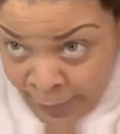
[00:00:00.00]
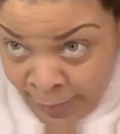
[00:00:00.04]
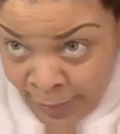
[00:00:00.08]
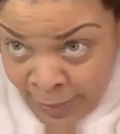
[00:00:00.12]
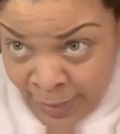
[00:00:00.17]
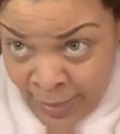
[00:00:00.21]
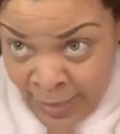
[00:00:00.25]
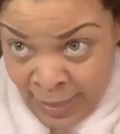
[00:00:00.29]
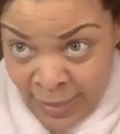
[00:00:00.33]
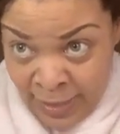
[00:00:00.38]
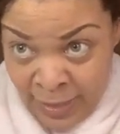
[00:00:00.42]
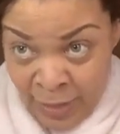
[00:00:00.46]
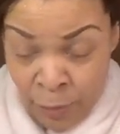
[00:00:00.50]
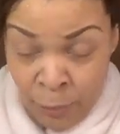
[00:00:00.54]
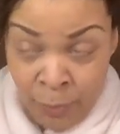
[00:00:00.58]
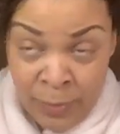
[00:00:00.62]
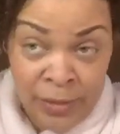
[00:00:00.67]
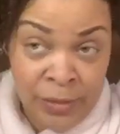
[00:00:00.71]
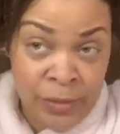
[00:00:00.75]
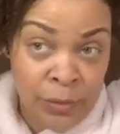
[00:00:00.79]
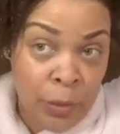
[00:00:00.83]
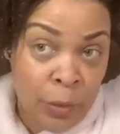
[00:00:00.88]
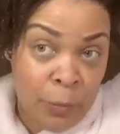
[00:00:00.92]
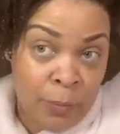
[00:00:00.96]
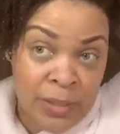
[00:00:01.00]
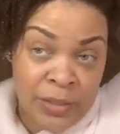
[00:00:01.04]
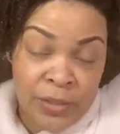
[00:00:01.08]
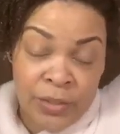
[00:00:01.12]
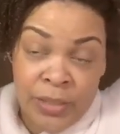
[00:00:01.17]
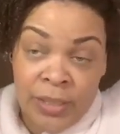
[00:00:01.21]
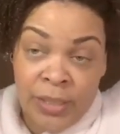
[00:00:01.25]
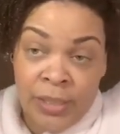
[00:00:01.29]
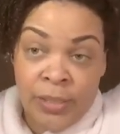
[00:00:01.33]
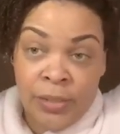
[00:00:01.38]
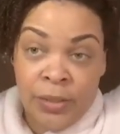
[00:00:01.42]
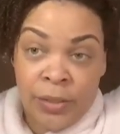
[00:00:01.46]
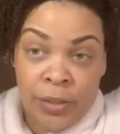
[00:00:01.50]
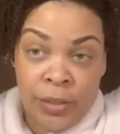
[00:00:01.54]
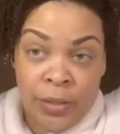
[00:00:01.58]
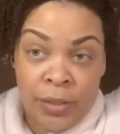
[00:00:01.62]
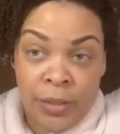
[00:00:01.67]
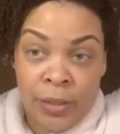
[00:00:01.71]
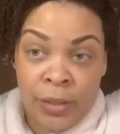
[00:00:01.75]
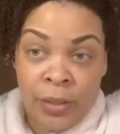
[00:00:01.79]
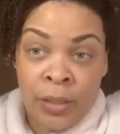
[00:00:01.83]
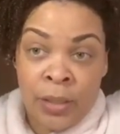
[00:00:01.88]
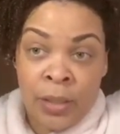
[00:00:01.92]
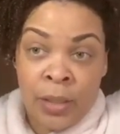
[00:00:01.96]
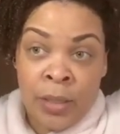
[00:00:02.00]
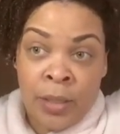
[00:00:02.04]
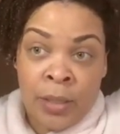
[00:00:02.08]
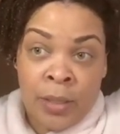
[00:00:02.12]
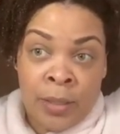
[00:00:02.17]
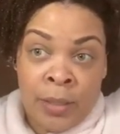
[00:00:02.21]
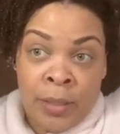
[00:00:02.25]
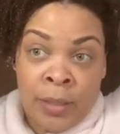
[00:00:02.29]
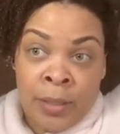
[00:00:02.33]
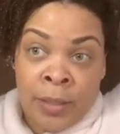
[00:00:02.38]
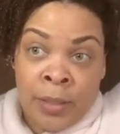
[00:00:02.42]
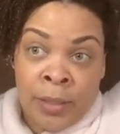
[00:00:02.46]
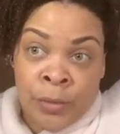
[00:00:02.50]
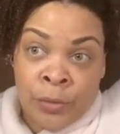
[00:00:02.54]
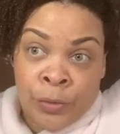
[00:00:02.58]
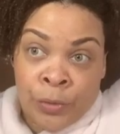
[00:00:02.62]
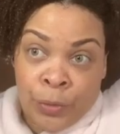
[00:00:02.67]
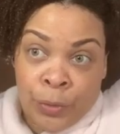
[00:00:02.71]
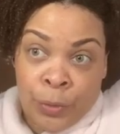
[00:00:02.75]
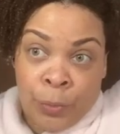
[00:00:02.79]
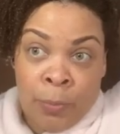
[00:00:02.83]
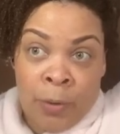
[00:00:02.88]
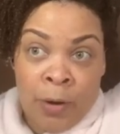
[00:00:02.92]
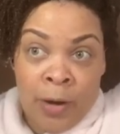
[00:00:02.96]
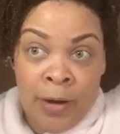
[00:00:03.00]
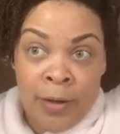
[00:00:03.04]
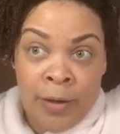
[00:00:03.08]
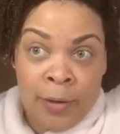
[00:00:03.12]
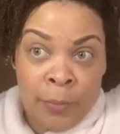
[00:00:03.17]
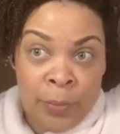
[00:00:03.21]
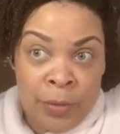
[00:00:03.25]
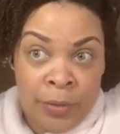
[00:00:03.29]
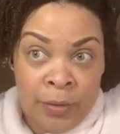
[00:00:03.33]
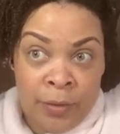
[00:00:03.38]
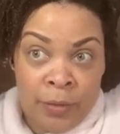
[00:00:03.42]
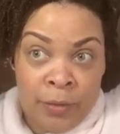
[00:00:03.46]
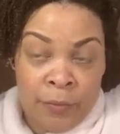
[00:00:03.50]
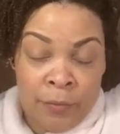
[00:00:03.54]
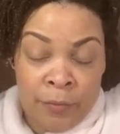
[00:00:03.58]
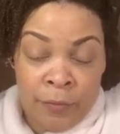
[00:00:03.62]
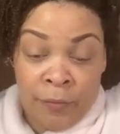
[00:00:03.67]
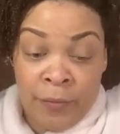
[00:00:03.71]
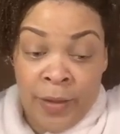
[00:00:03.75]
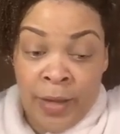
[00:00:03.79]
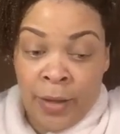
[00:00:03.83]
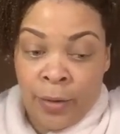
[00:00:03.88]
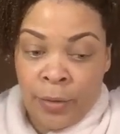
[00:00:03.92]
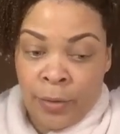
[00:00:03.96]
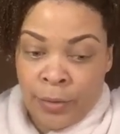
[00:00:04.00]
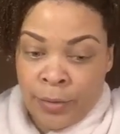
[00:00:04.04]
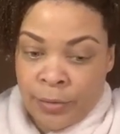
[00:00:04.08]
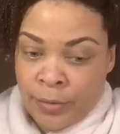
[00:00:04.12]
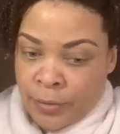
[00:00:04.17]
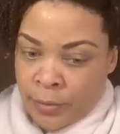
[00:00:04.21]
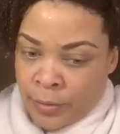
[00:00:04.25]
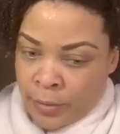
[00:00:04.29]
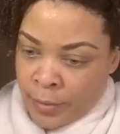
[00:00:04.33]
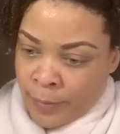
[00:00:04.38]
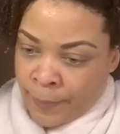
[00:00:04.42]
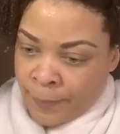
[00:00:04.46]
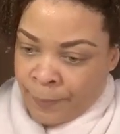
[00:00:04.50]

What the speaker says: then it'll be so much easier to part it with your fingers.